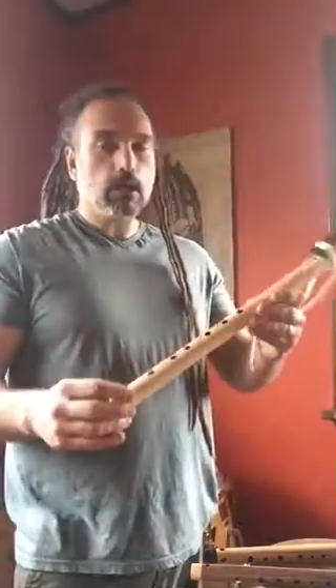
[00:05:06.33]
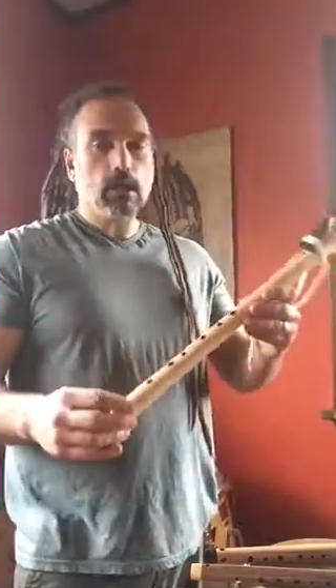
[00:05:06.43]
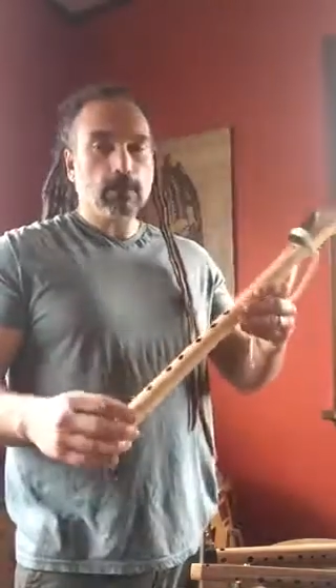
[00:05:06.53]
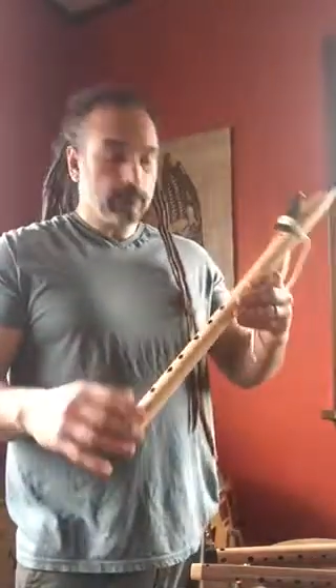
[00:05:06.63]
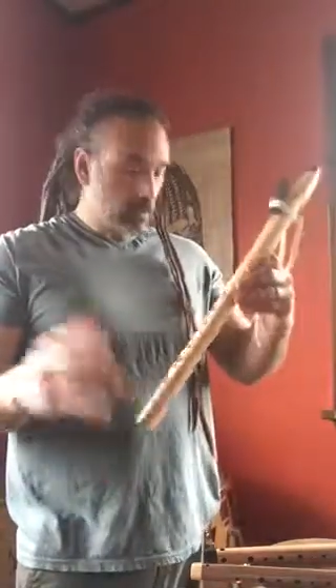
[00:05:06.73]

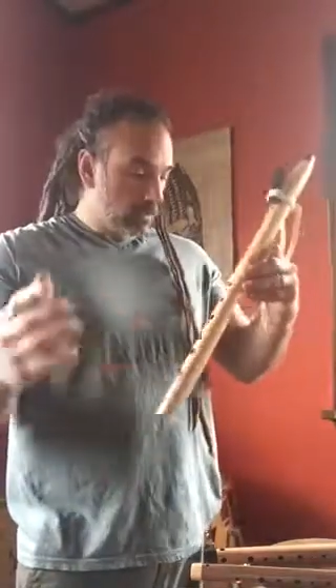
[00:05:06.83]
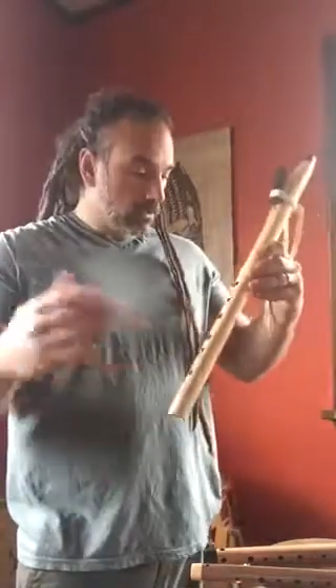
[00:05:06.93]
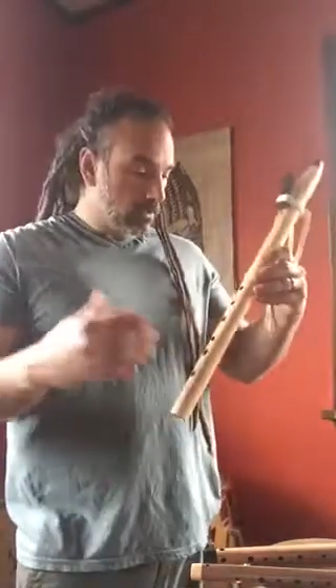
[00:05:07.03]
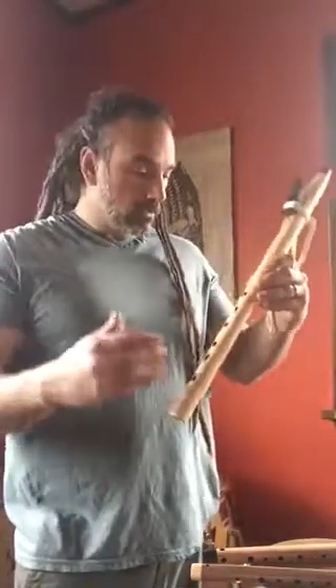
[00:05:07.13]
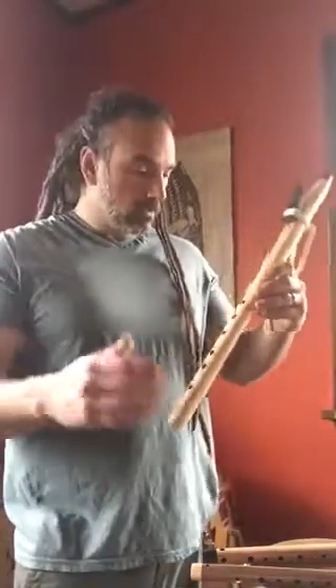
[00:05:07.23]
Okay,
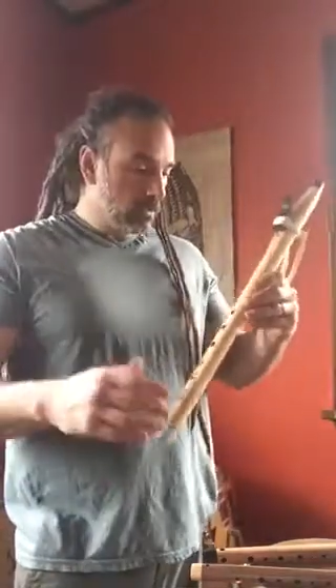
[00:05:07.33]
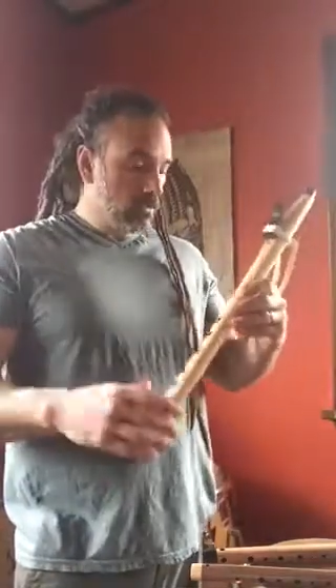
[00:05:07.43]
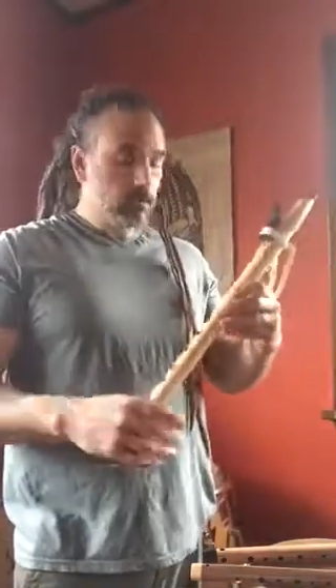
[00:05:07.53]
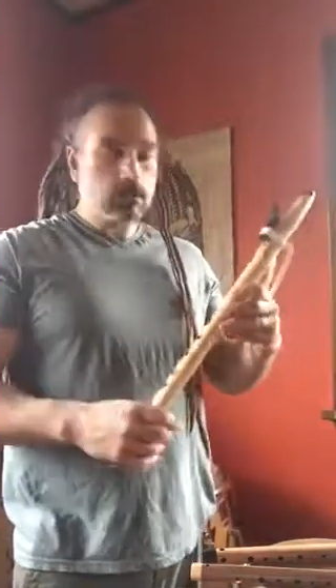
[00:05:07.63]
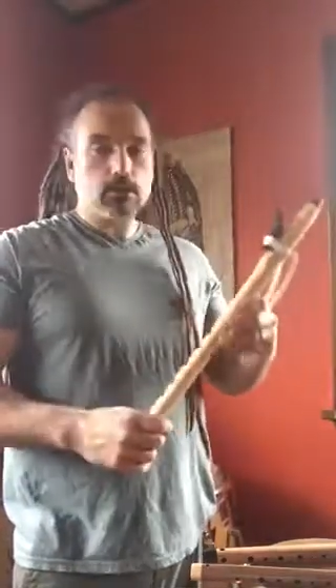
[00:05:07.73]
those are
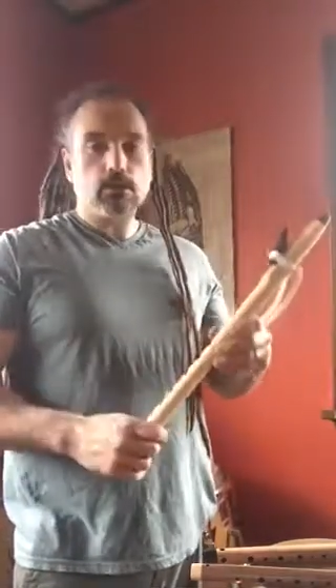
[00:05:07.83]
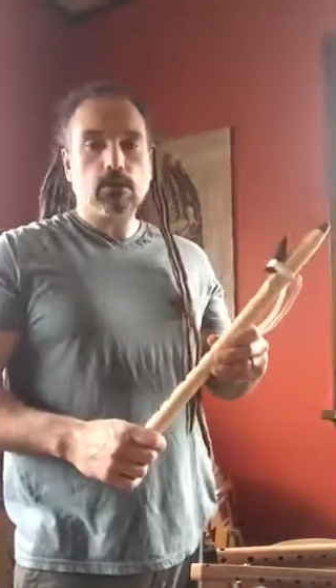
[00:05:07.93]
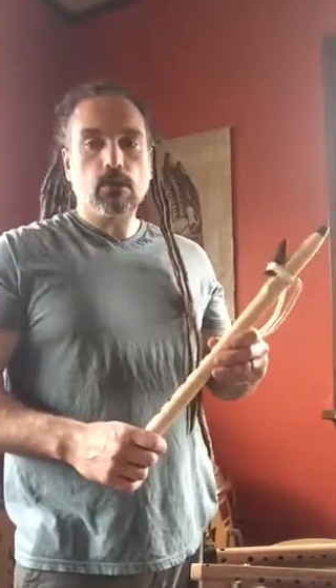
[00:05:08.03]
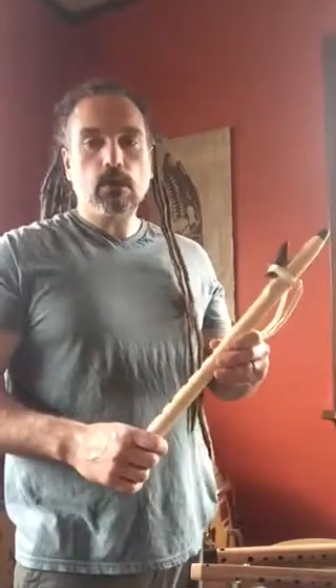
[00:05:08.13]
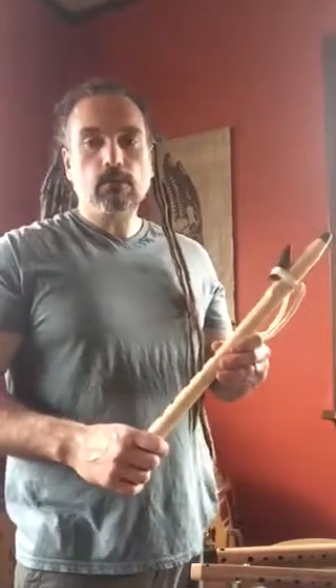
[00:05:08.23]
those.
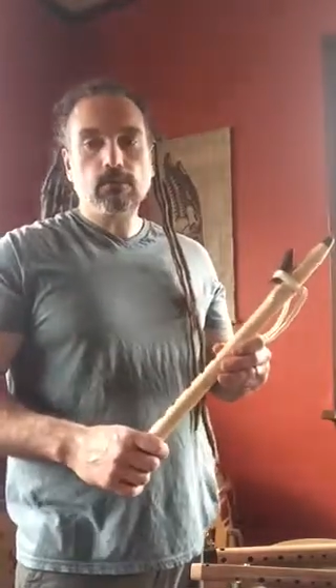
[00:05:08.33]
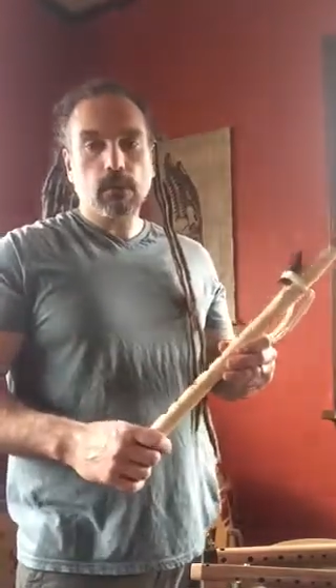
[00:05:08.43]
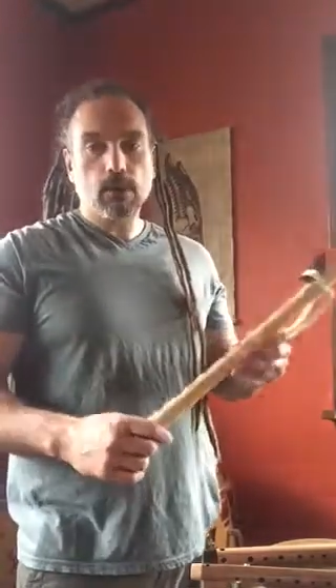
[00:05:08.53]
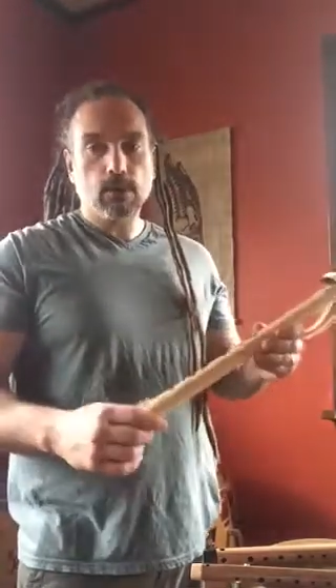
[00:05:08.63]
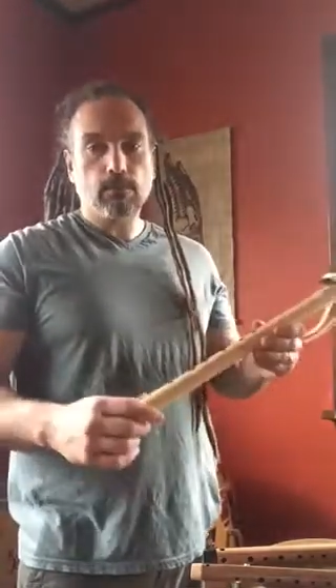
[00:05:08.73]
Enjoy them.
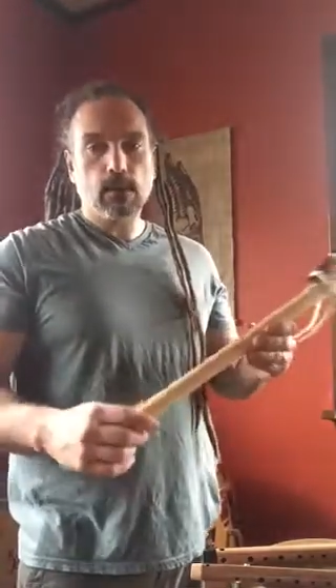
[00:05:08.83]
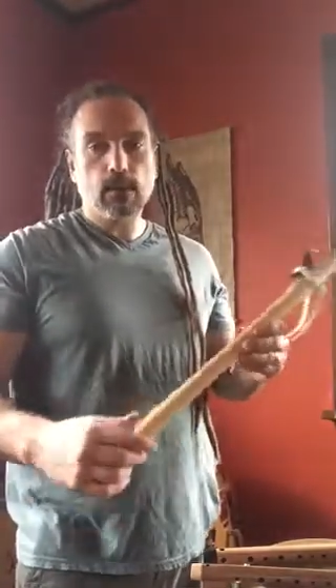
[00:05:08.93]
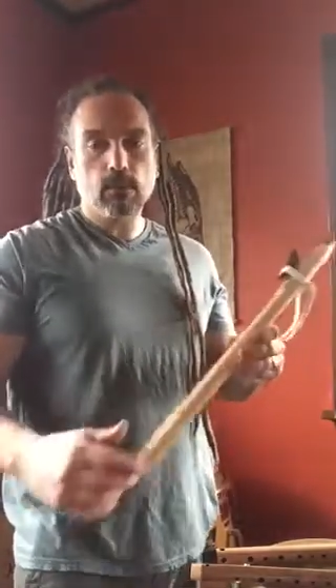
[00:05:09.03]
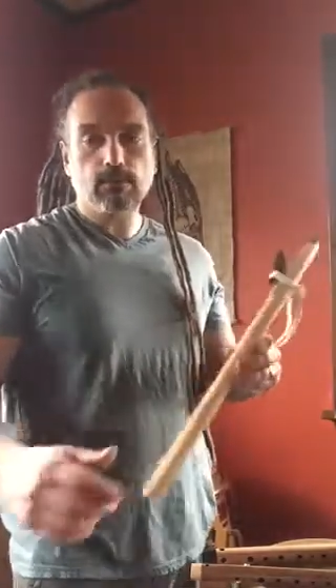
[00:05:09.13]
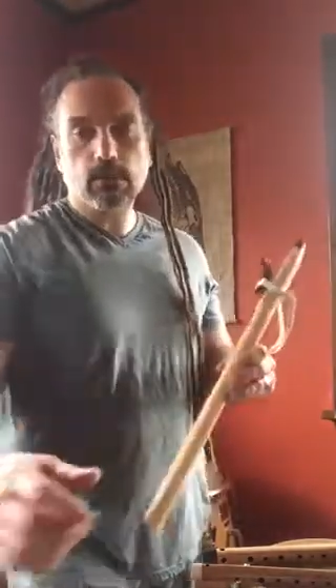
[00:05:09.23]
I hope that
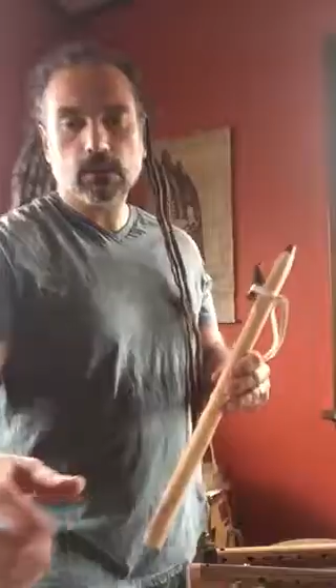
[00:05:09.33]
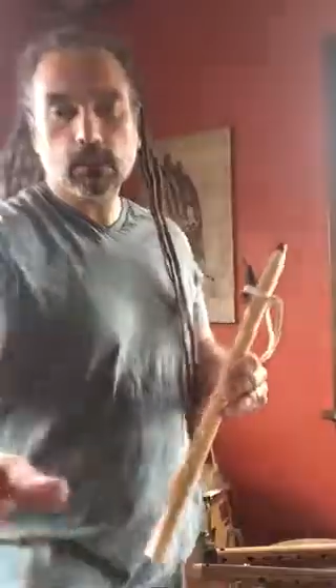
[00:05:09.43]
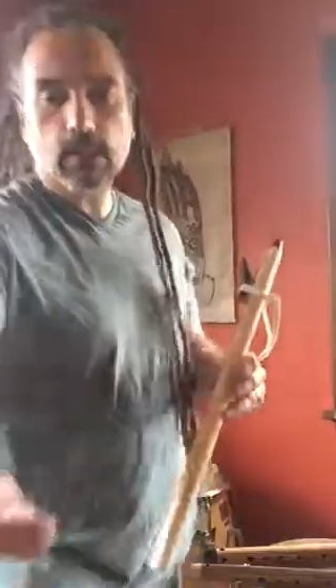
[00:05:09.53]
helps.